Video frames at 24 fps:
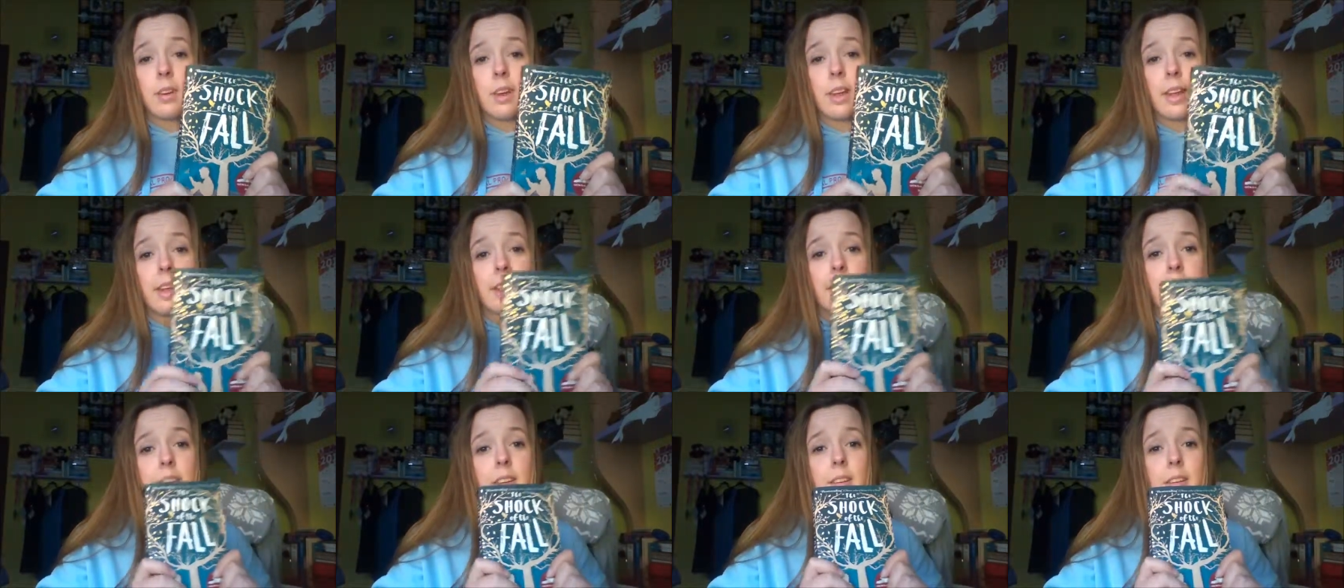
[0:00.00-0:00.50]

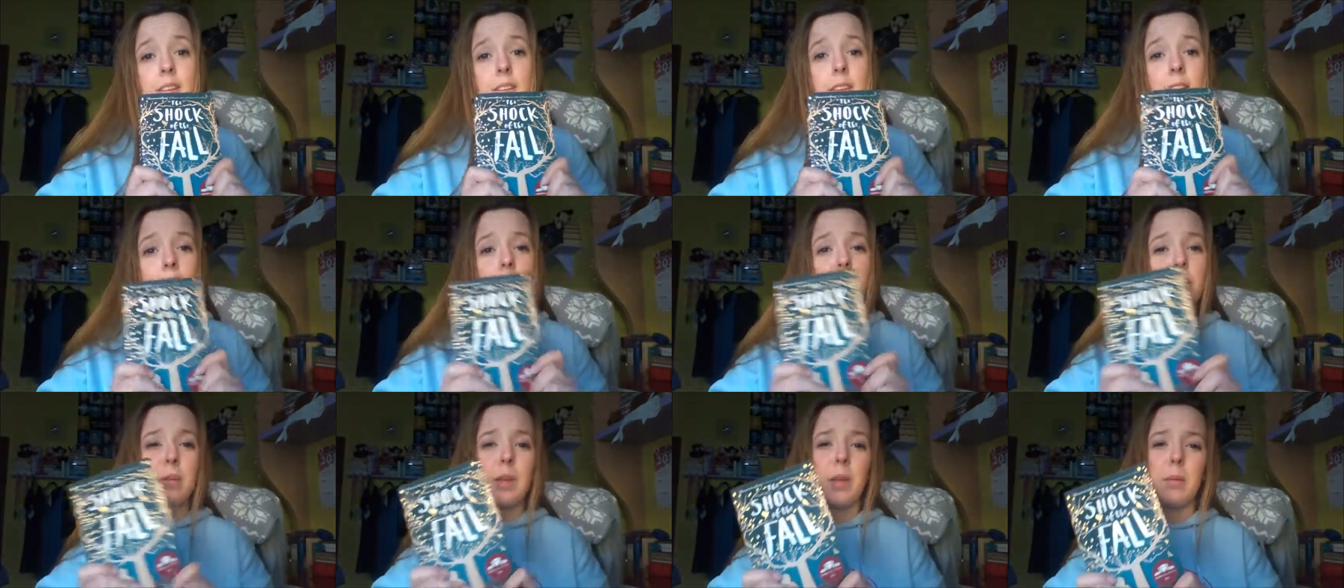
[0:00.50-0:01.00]
like,
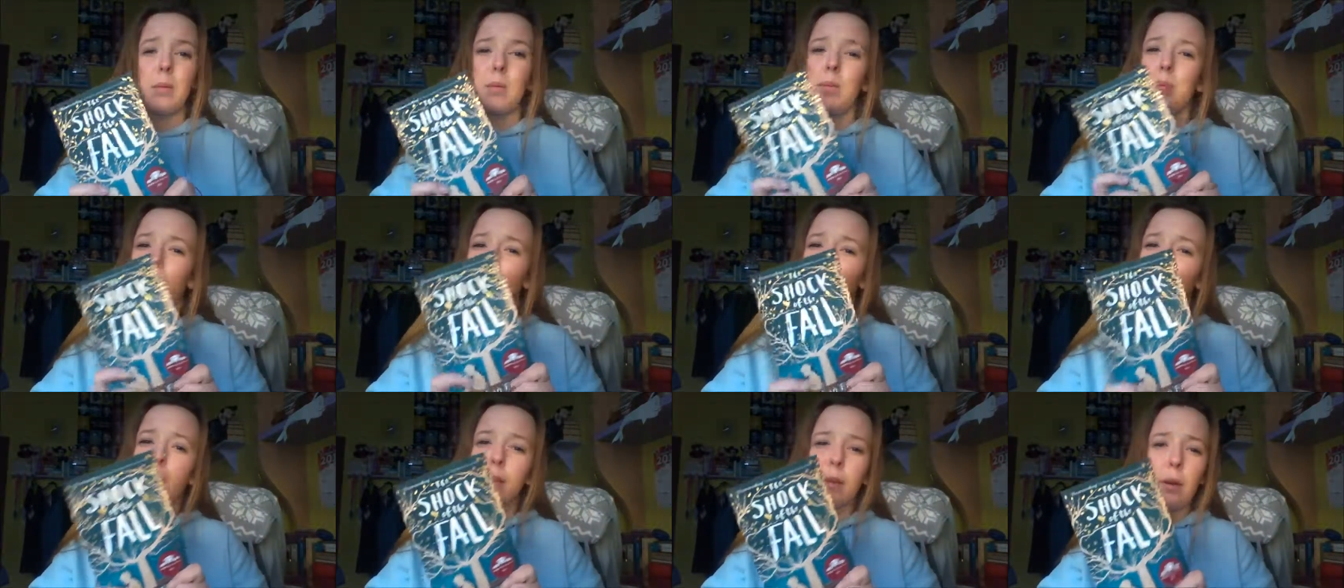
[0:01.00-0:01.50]
tell people
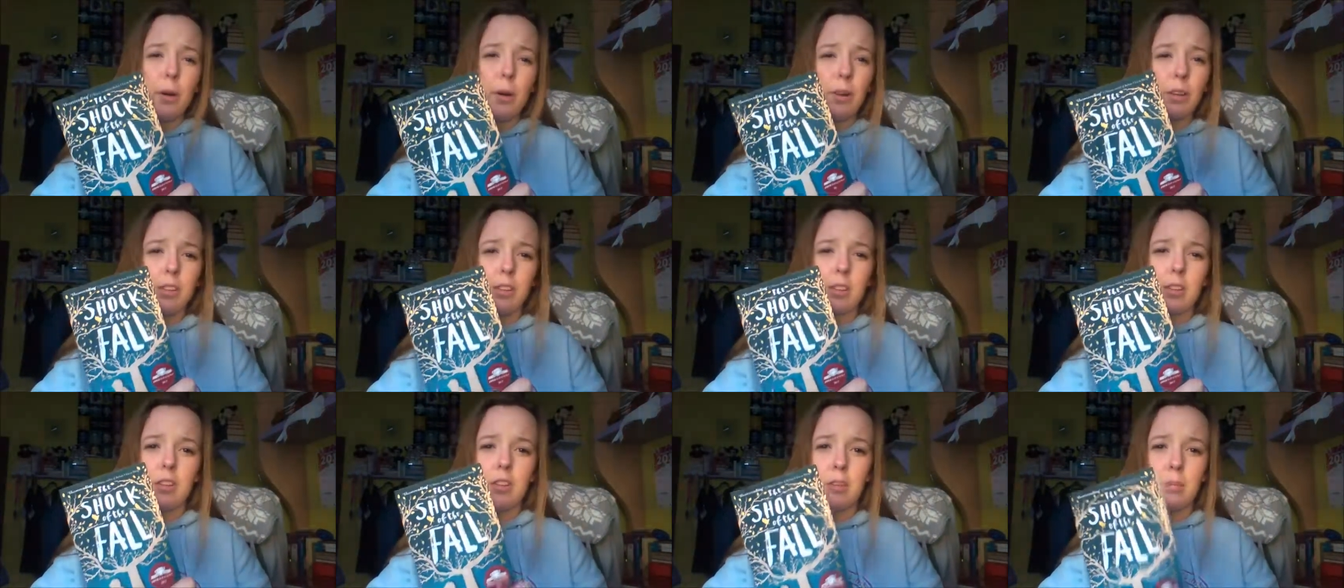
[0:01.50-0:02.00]
my
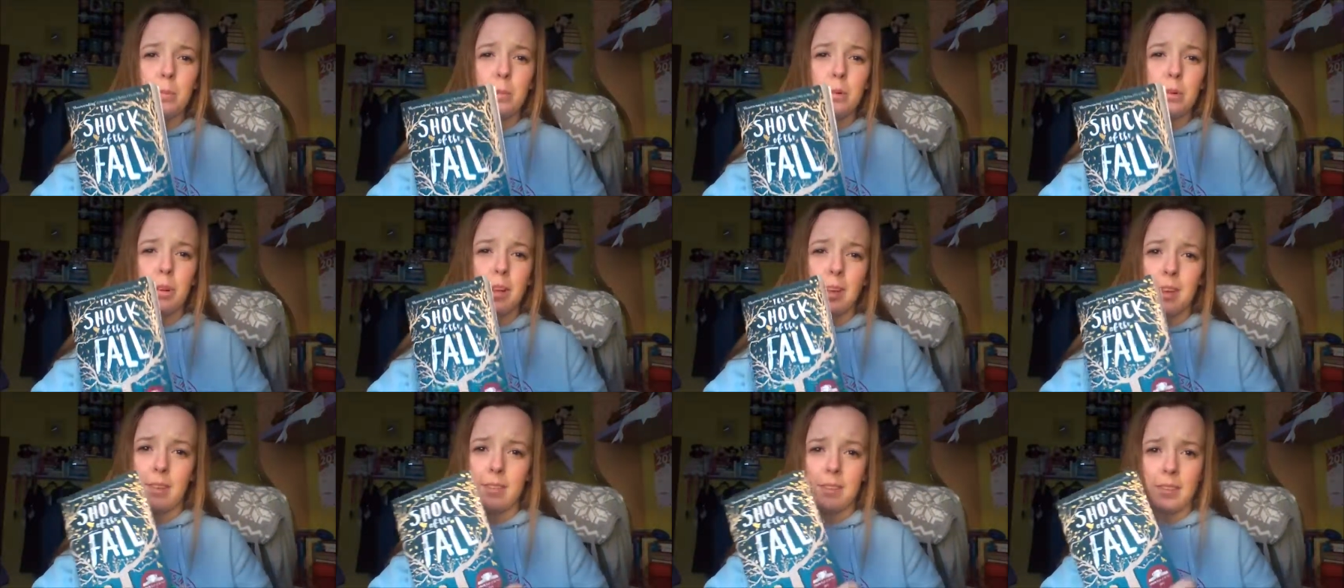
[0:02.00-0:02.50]
thoughts on this
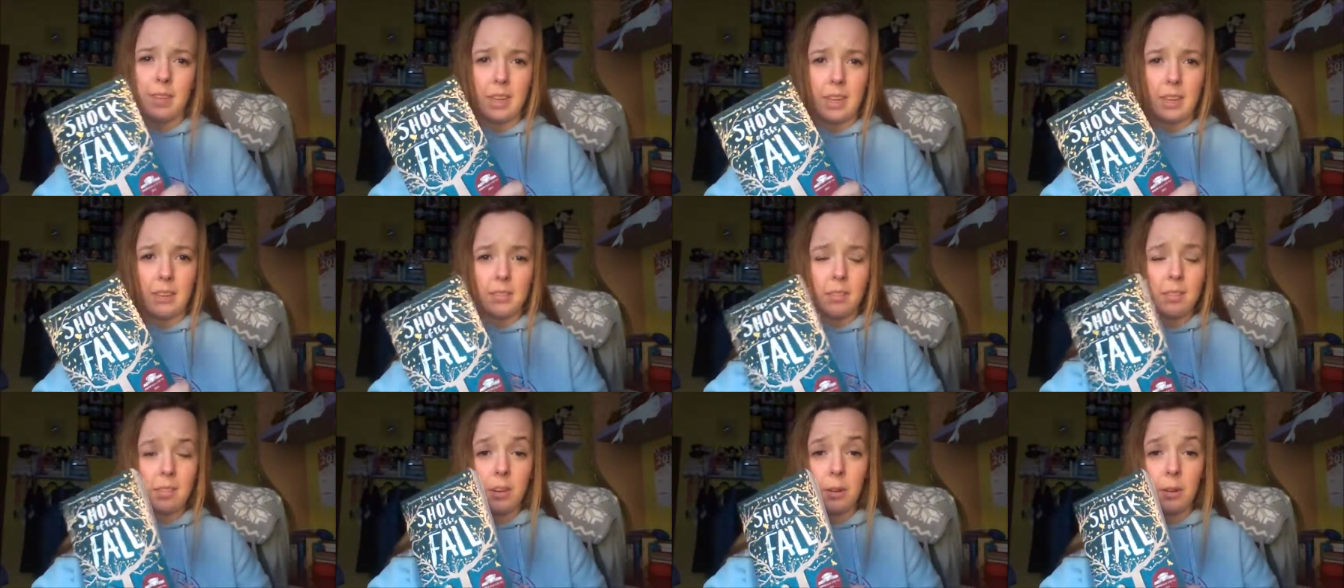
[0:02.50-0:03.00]
book and
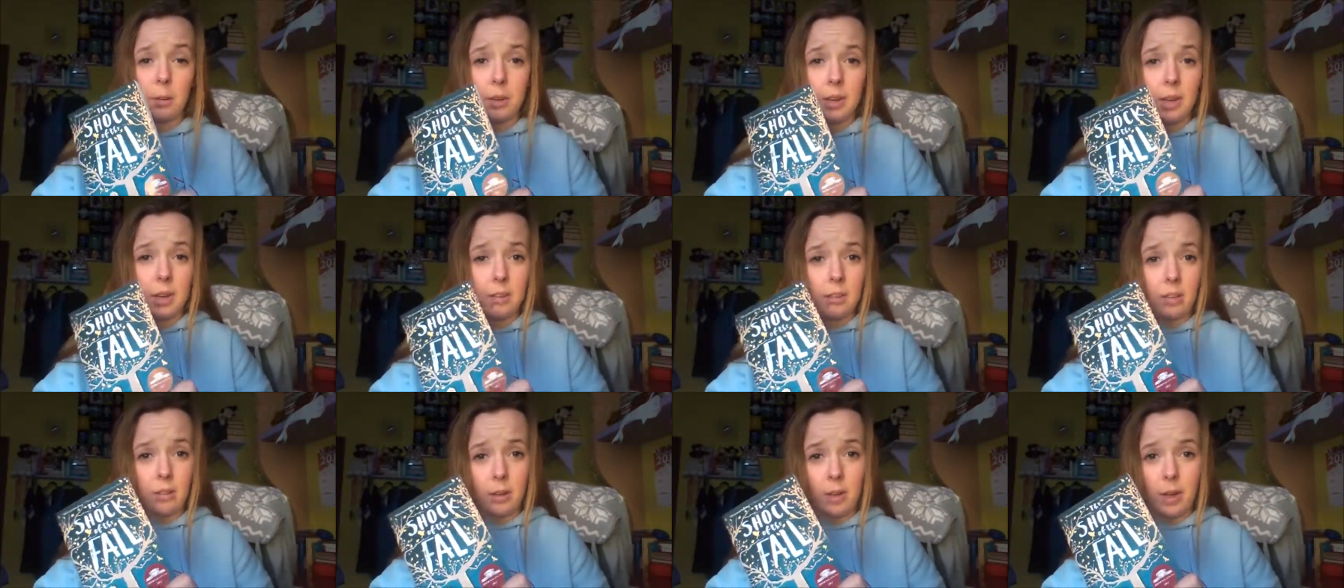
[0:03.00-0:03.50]
see if there's anyone
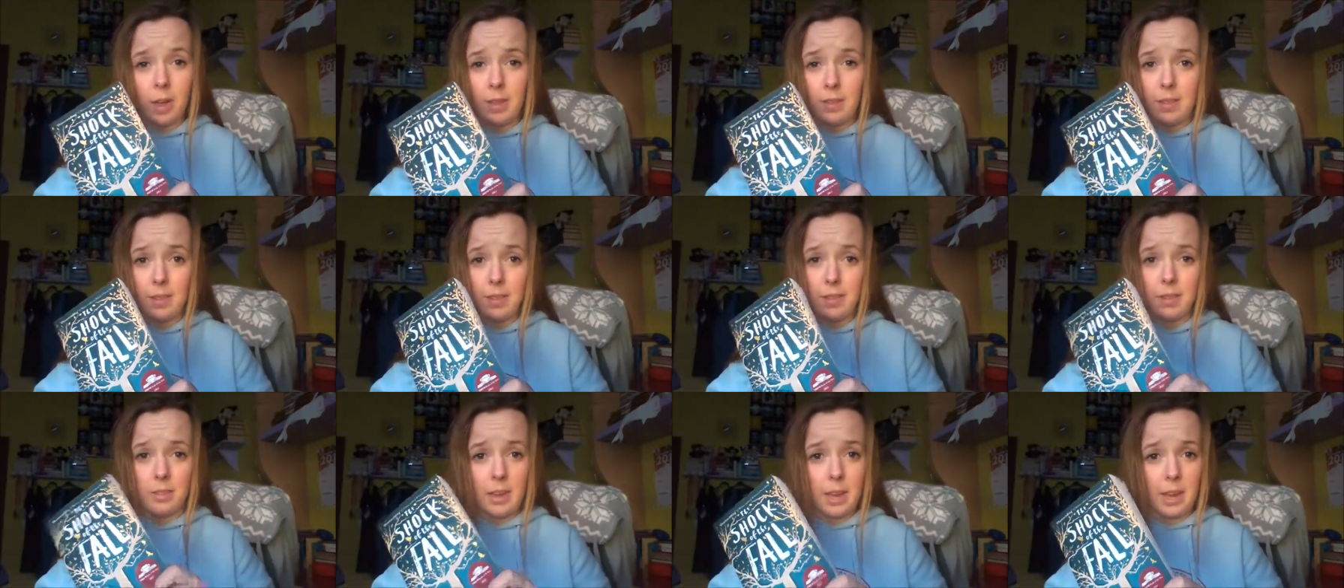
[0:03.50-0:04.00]
else who had
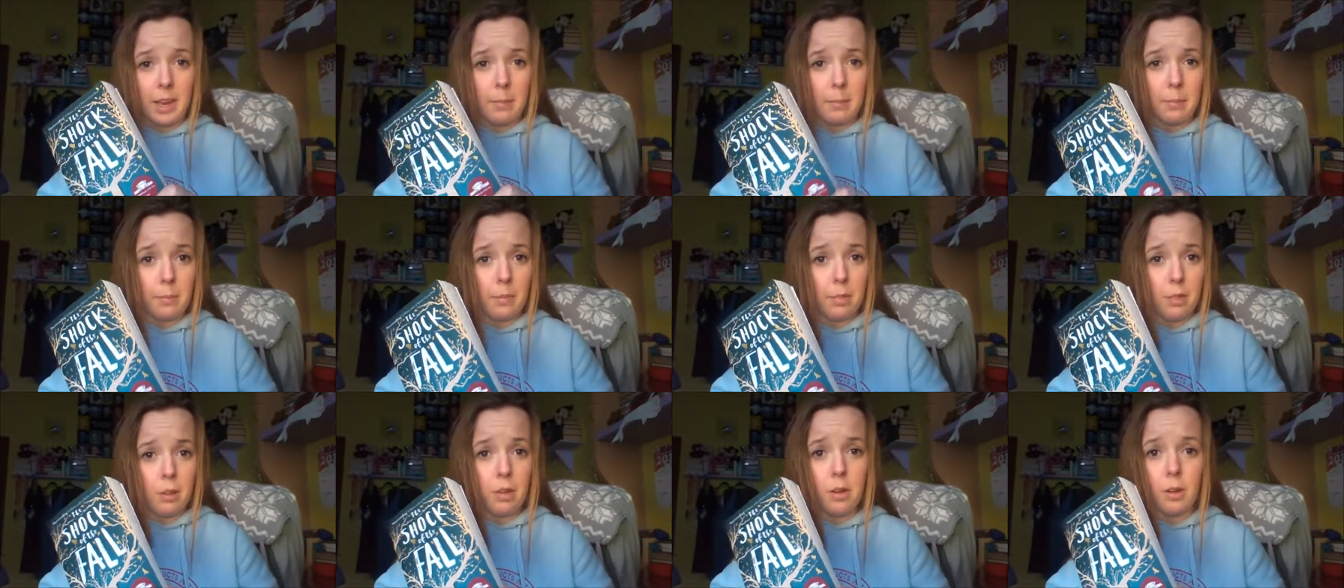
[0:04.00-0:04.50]
the
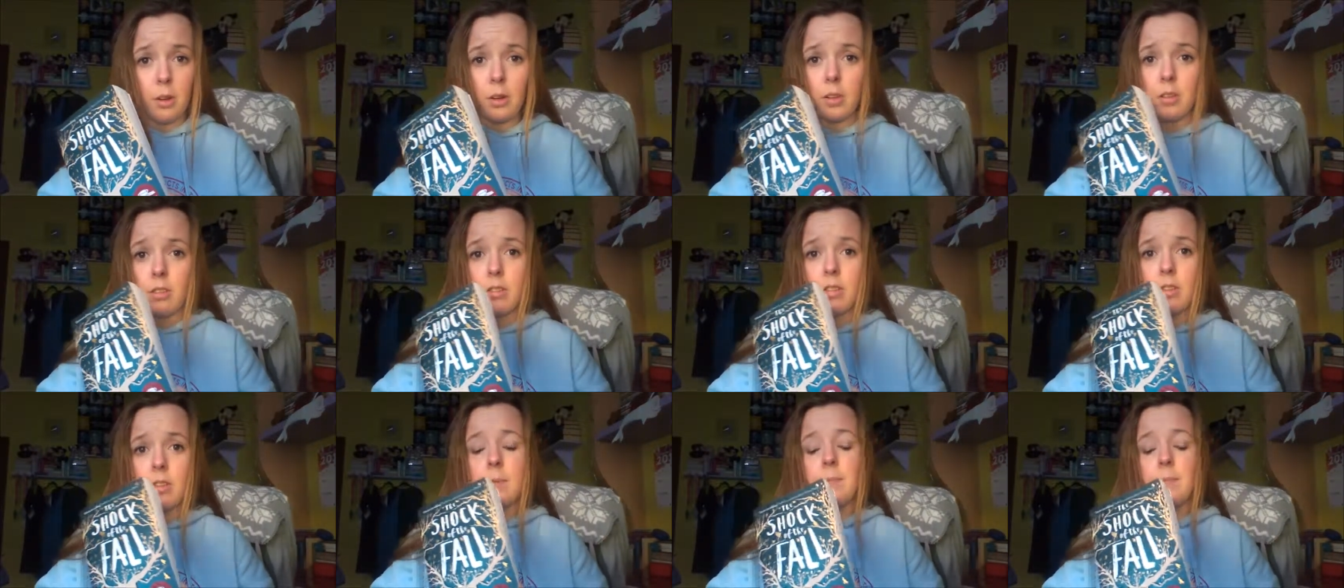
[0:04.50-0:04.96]
same thoughts.